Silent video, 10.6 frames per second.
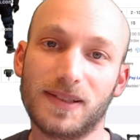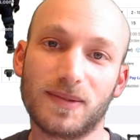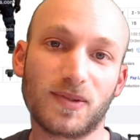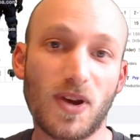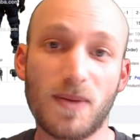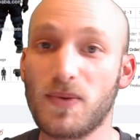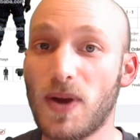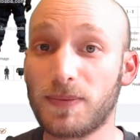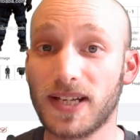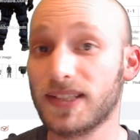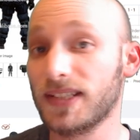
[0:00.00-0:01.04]
scraping
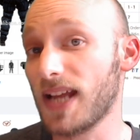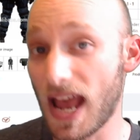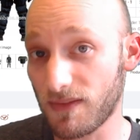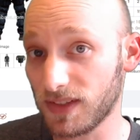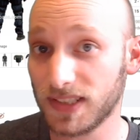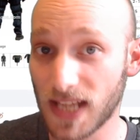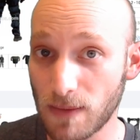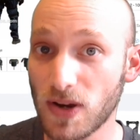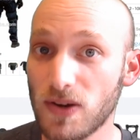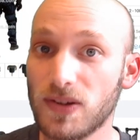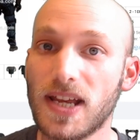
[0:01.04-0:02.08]
websites that I haven't
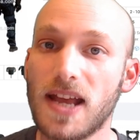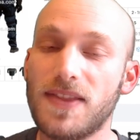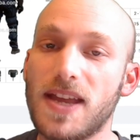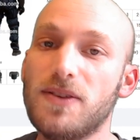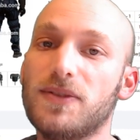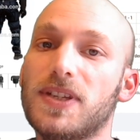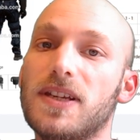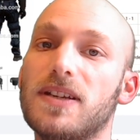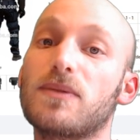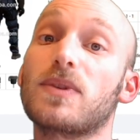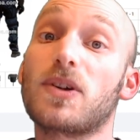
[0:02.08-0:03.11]
demoed, that
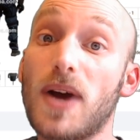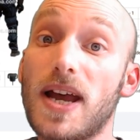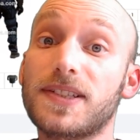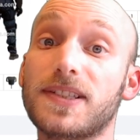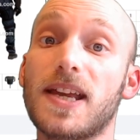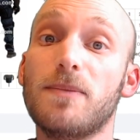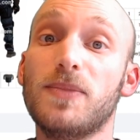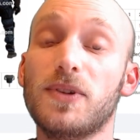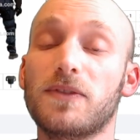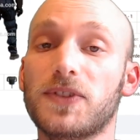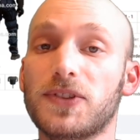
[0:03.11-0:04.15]
using requests and
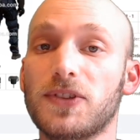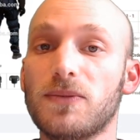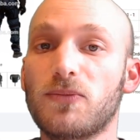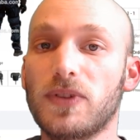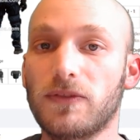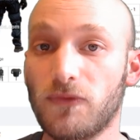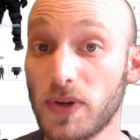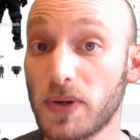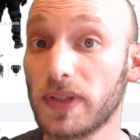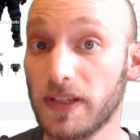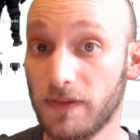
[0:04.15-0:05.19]
Beautiful Soup will
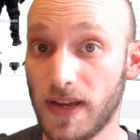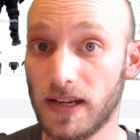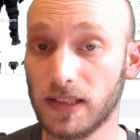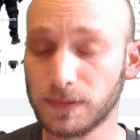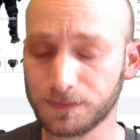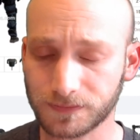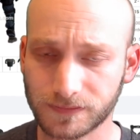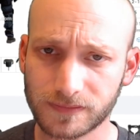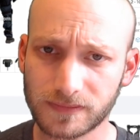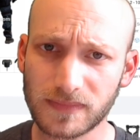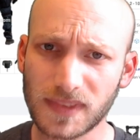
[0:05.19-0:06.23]
frequently fail.
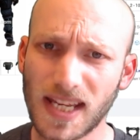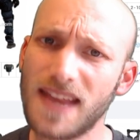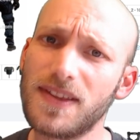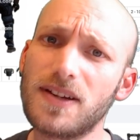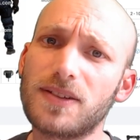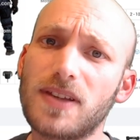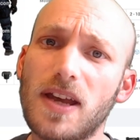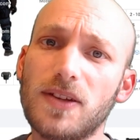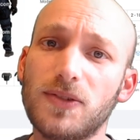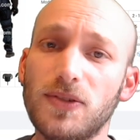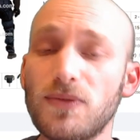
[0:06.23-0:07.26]
And there's
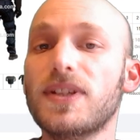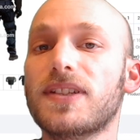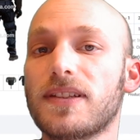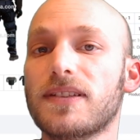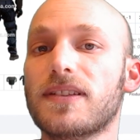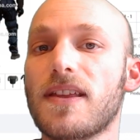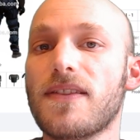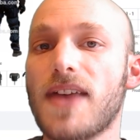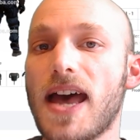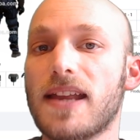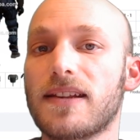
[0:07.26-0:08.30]
two reasons
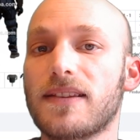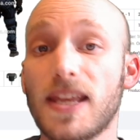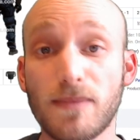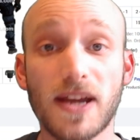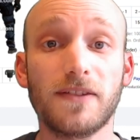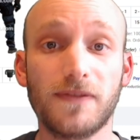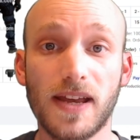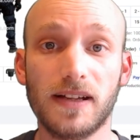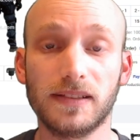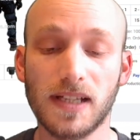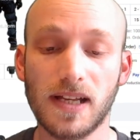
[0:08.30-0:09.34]
that they might
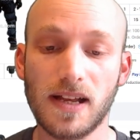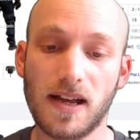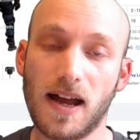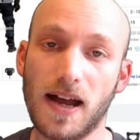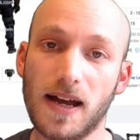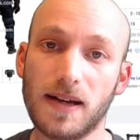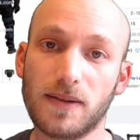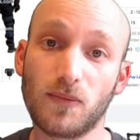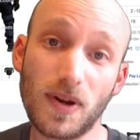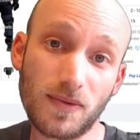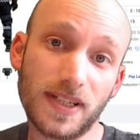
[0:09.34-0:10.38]
fail.
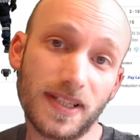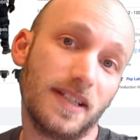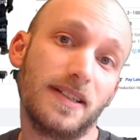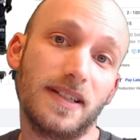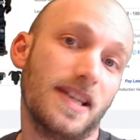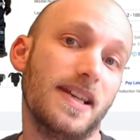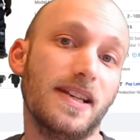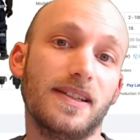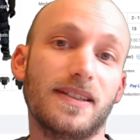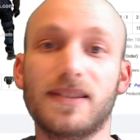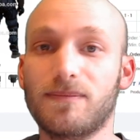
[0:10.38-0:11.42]
One reason
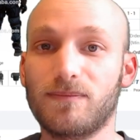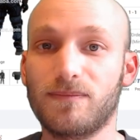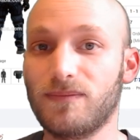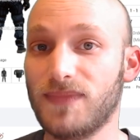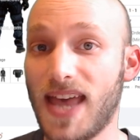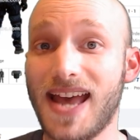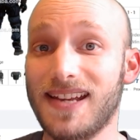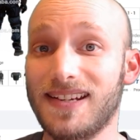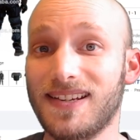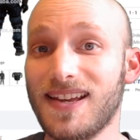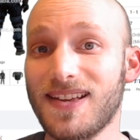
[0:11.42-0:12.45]
is
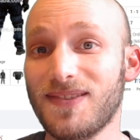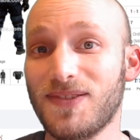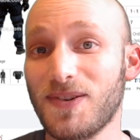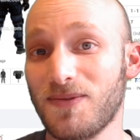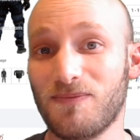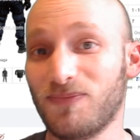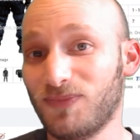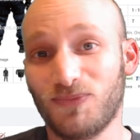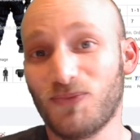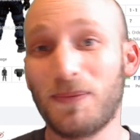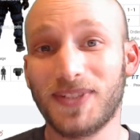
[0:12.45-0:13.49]
that the
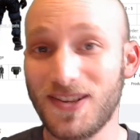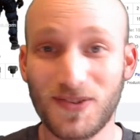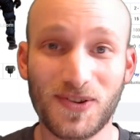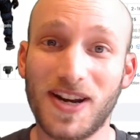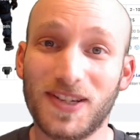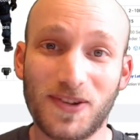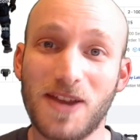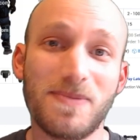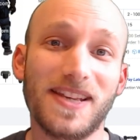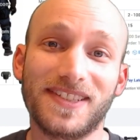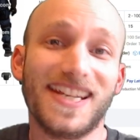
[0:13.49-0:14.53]
website you're trying to
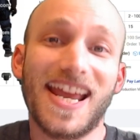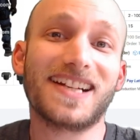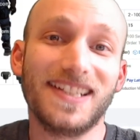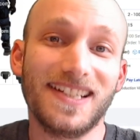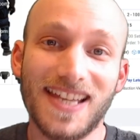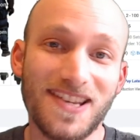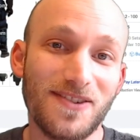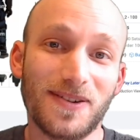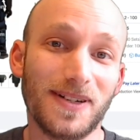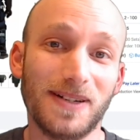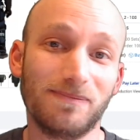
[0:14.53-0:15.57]
scrape has detected that
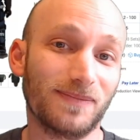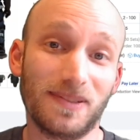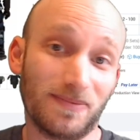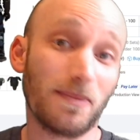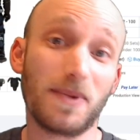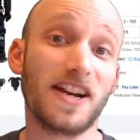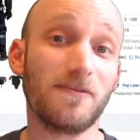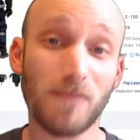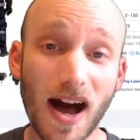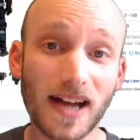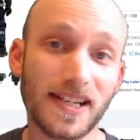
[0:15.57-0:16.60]
you're some kind of
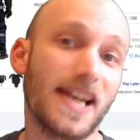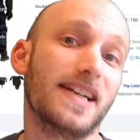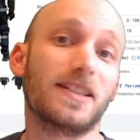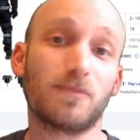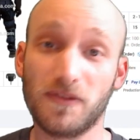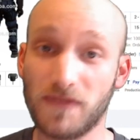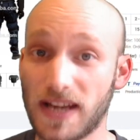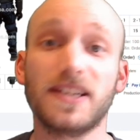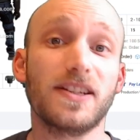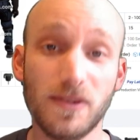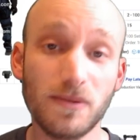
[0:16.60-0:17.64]
bot and is
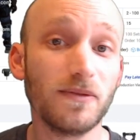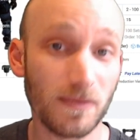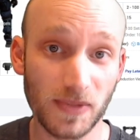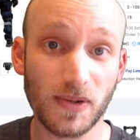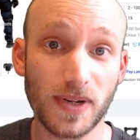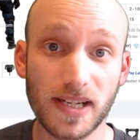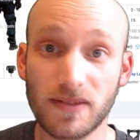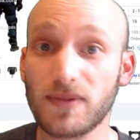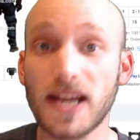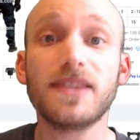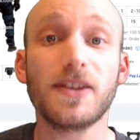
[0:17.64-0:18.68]
preventing you from doing it,
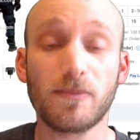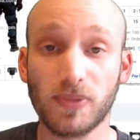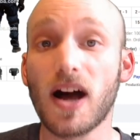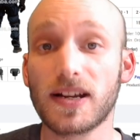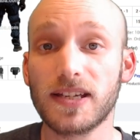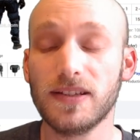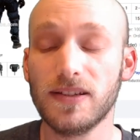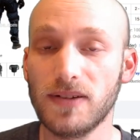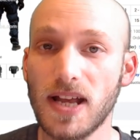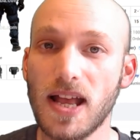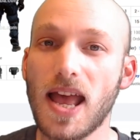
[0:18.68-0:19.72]
right? They're blocking
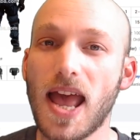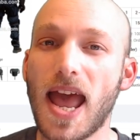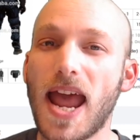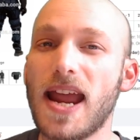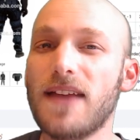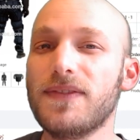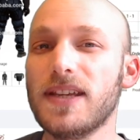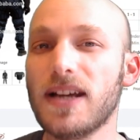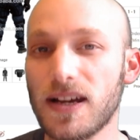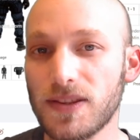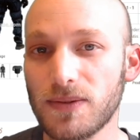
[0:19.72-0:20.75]
you. And the
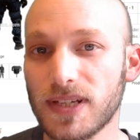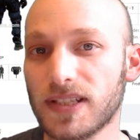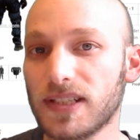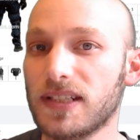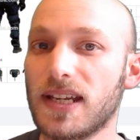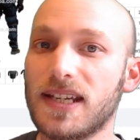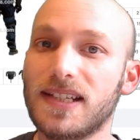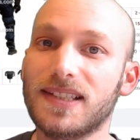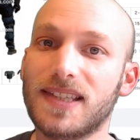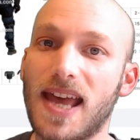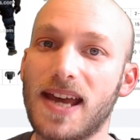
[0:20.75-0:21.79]
other reason
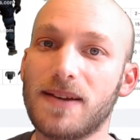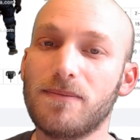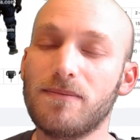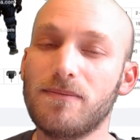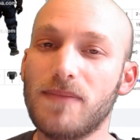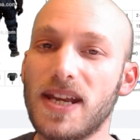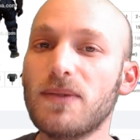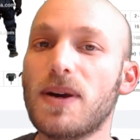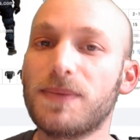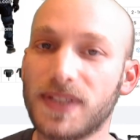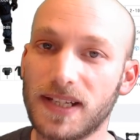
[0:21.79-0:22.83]
is that many
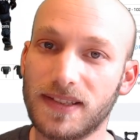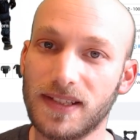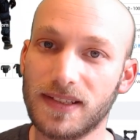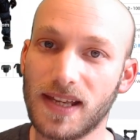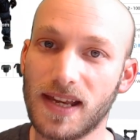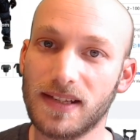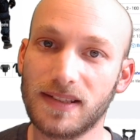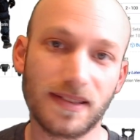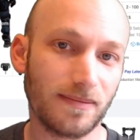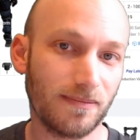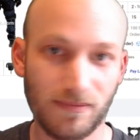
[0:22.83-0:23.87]
websites these days